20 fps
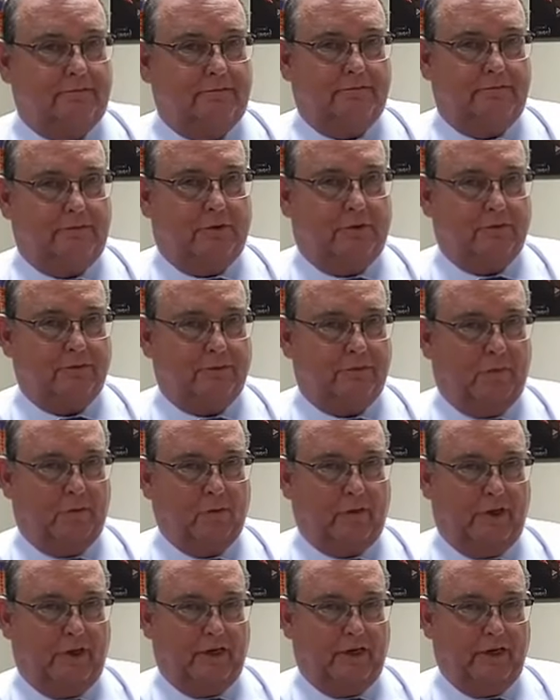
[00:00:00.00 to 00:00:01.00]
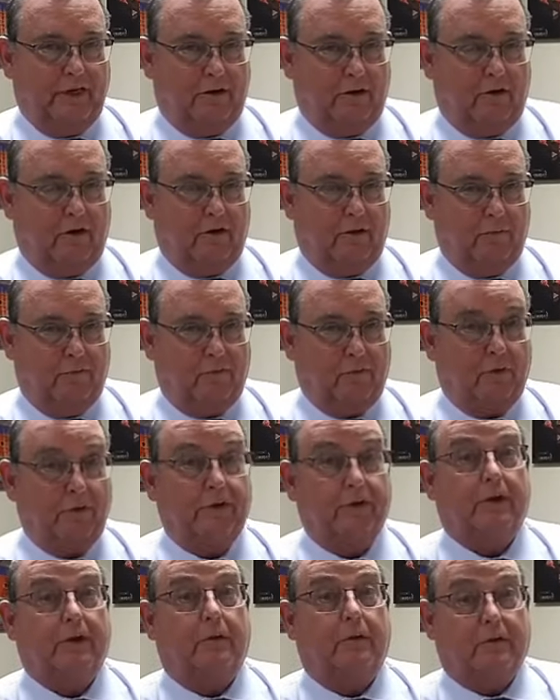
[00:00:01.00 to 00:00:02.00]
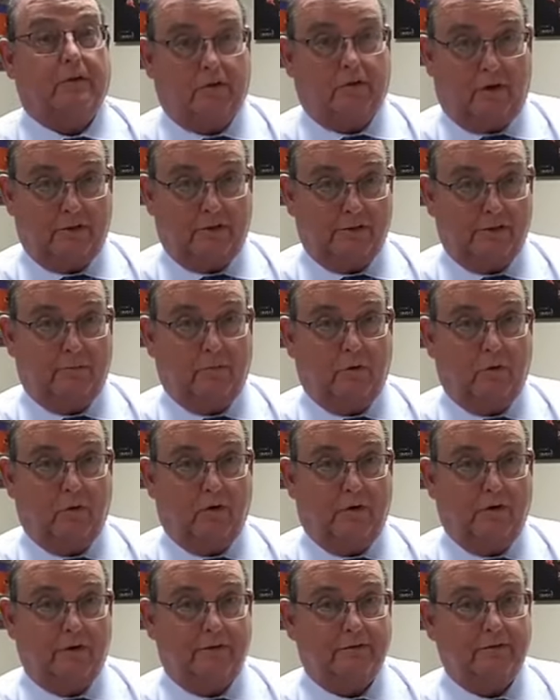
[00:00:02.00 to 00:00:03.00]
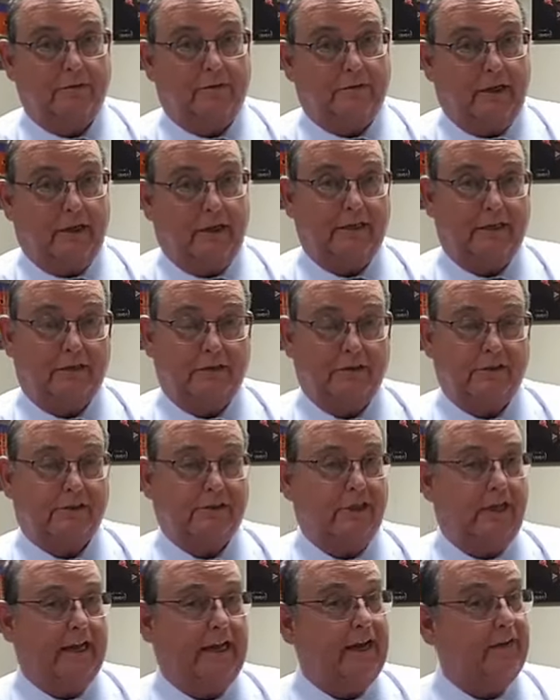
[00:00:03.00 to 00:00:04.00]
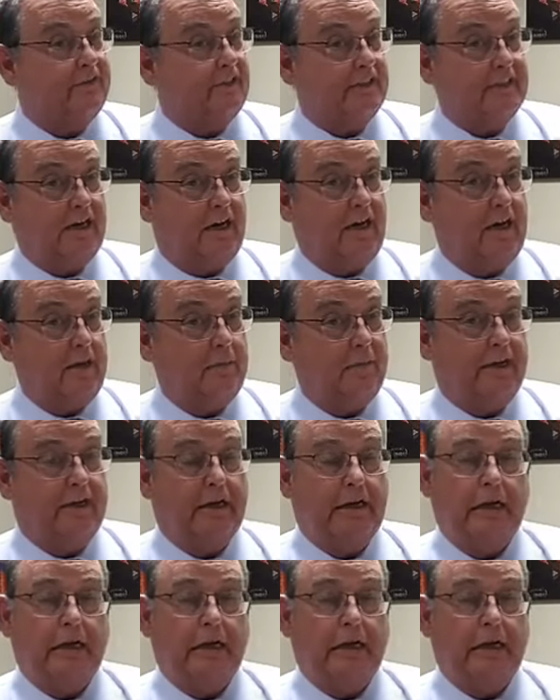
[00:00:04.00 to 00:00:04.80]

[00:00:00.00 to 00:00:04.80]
Don't smoke any at all before you come across the border. Okay, you're just going to have to time it.